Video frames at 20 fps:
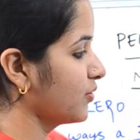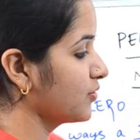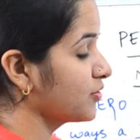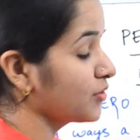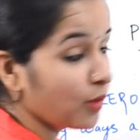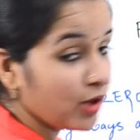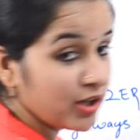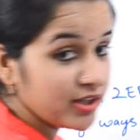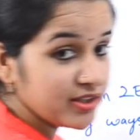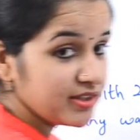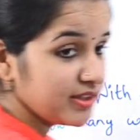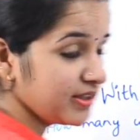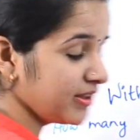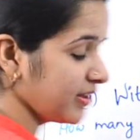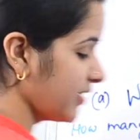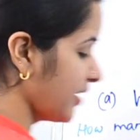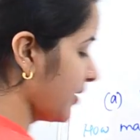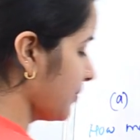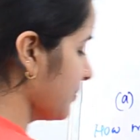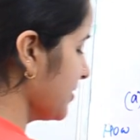So what are
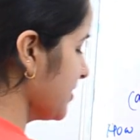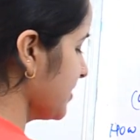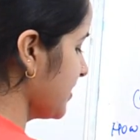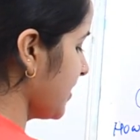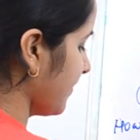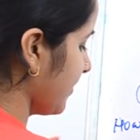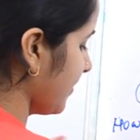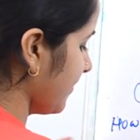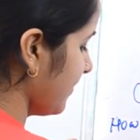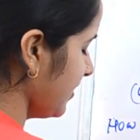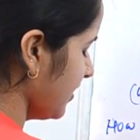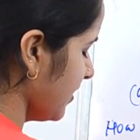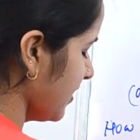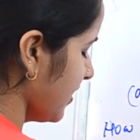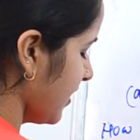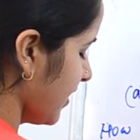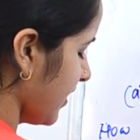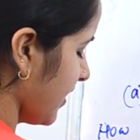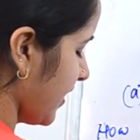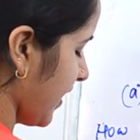the numbers they have given?
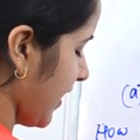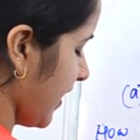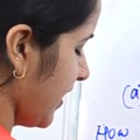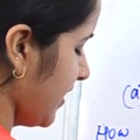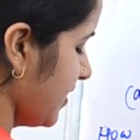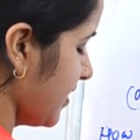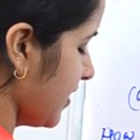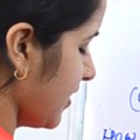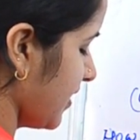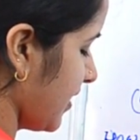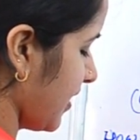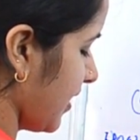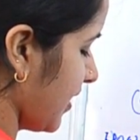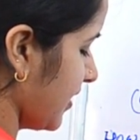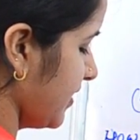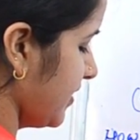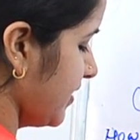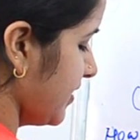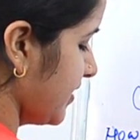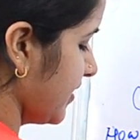8,
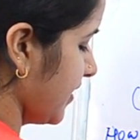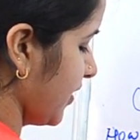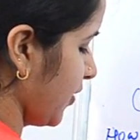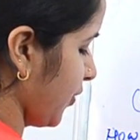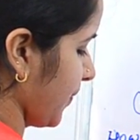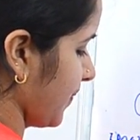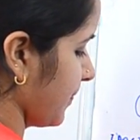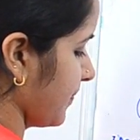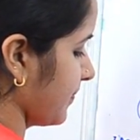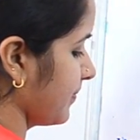9, 0.